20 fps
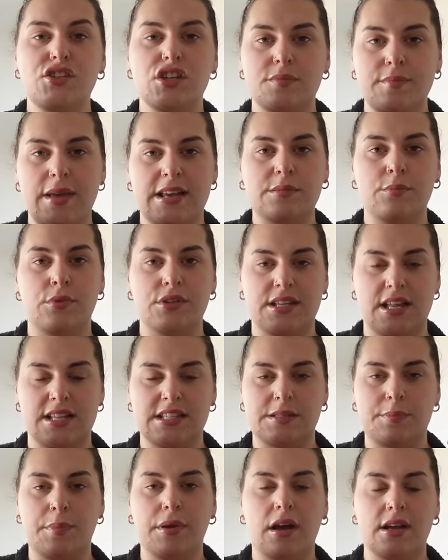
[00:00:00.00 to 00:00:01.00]
just makes more
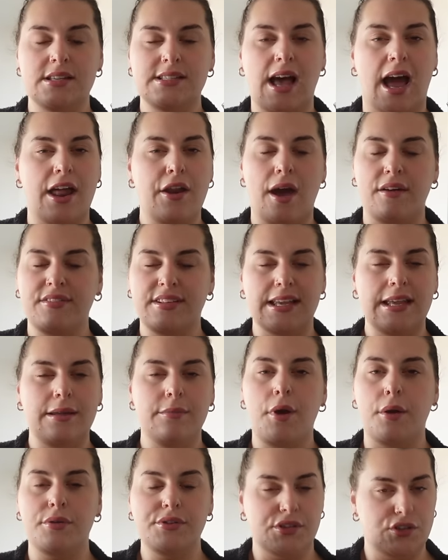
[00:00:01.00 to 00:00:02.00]
sense because I don't have to keep
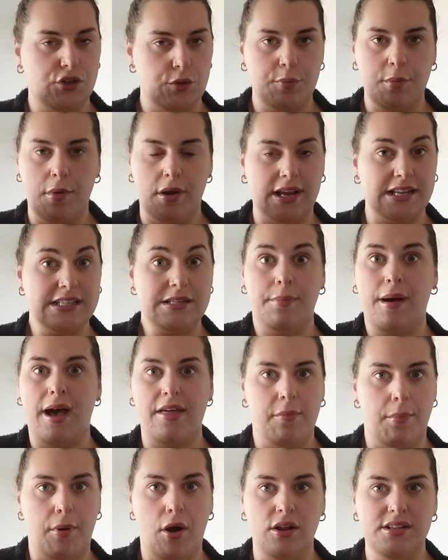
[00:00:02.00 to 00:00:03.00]
going to supermarket to buy
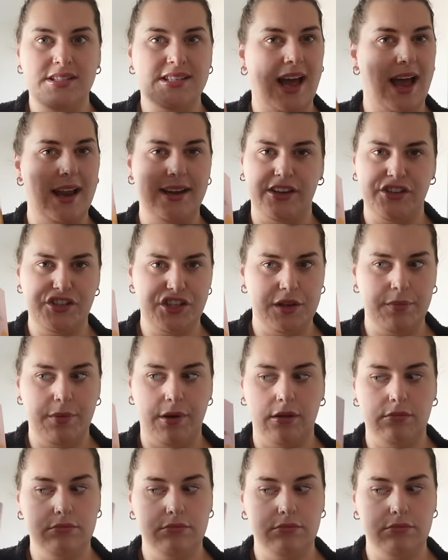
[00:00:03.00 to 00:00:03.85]
the pods and it's cheaper.